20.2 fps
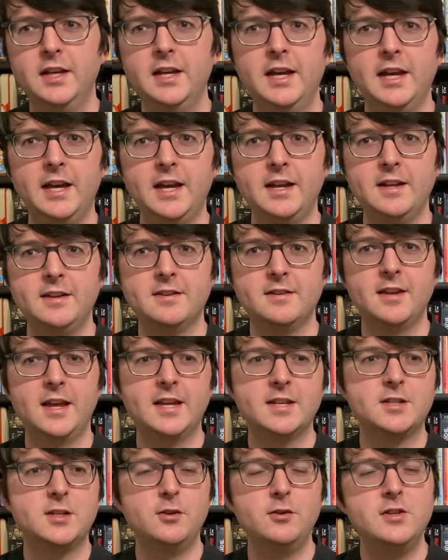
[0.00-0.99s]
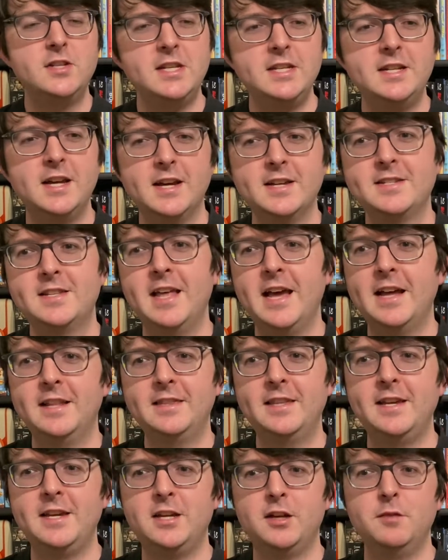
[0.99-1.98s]
and as soon as he does that,
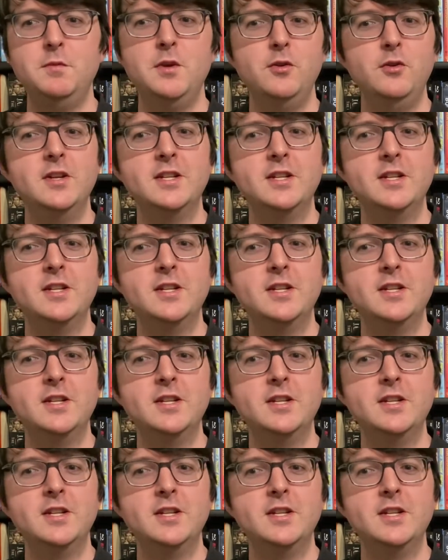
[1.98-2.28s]
they commute